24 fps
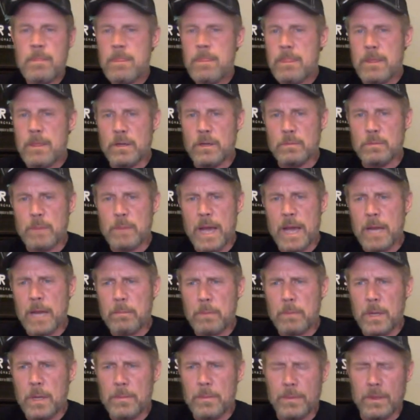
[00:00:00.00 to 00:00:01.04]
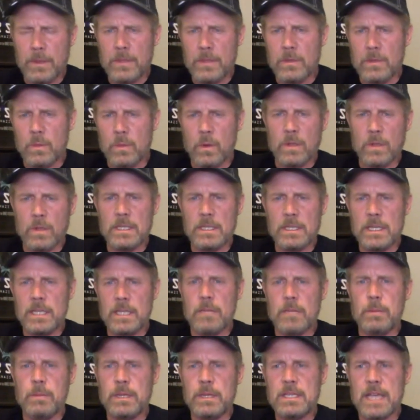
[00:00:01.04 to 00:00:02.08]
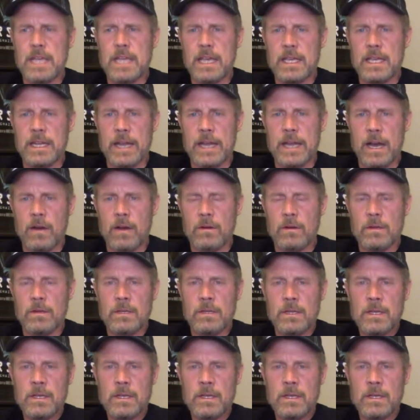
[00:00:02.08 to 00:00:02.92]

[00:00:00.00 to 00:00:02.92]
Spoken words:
There's bad people in the world that need to be taken out.